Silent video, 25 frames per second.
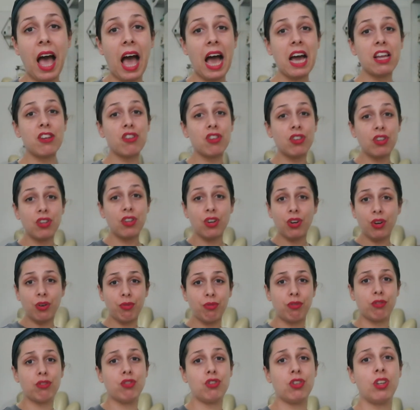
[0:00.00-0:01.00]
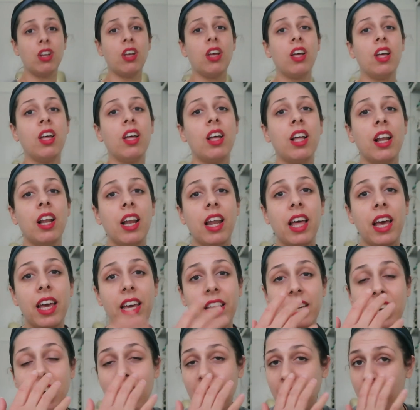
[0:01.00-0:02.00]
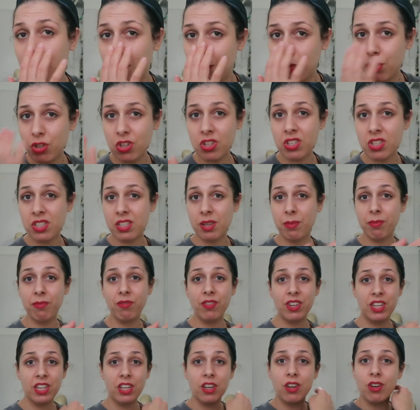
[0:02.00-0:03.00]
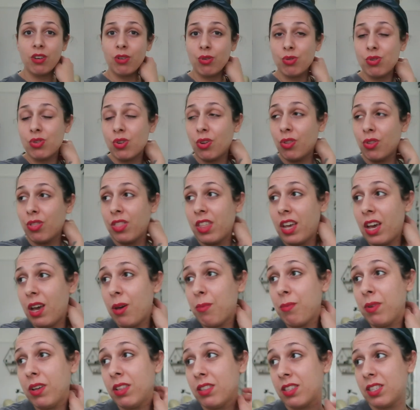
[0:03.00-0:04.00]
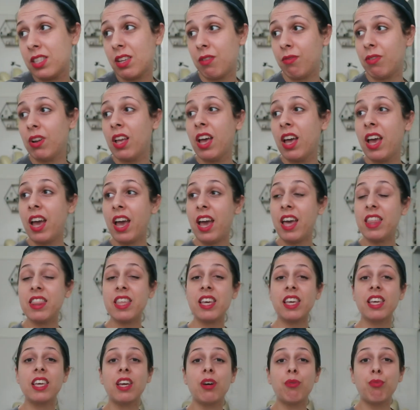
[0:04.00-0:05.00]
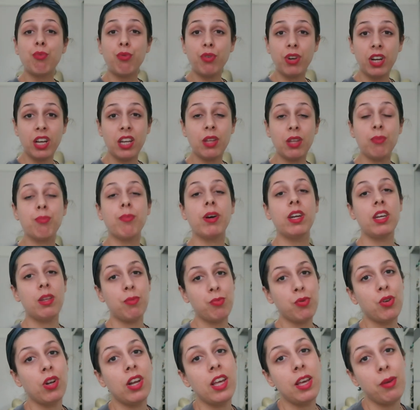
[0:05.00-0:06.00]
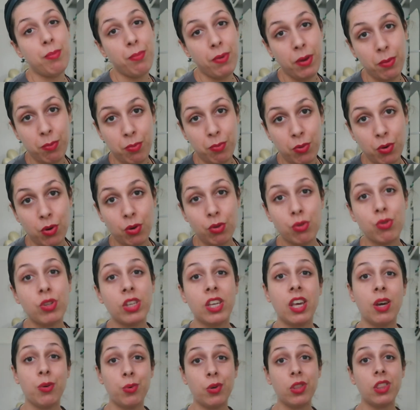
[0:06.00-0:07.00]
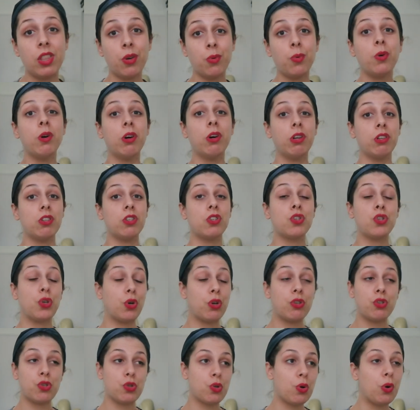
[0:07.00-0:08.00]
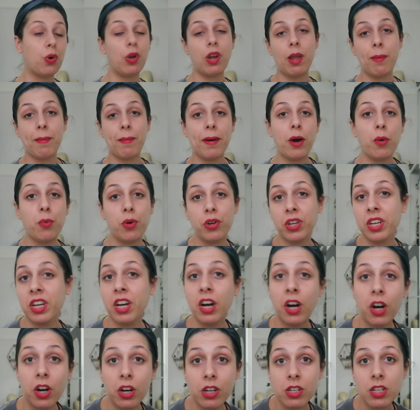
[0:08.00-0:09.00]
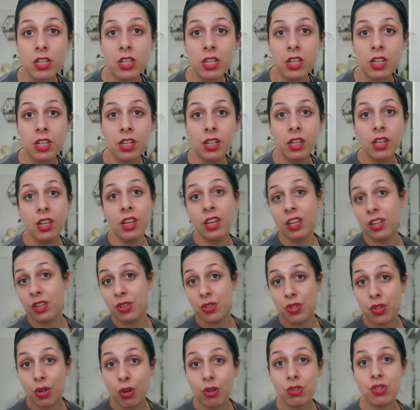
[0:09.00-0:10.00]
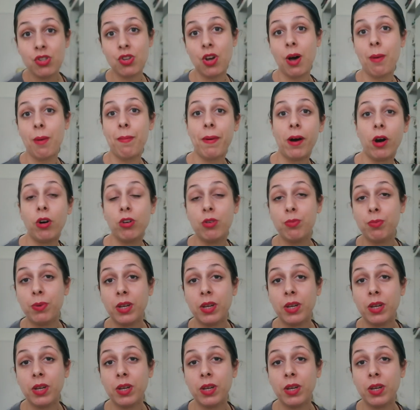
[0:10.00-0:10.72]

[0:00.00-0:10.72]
I don't know for like I watch some videos on them and stuff and they can really manipulate people to get what they want so it's not all about working hard it's also about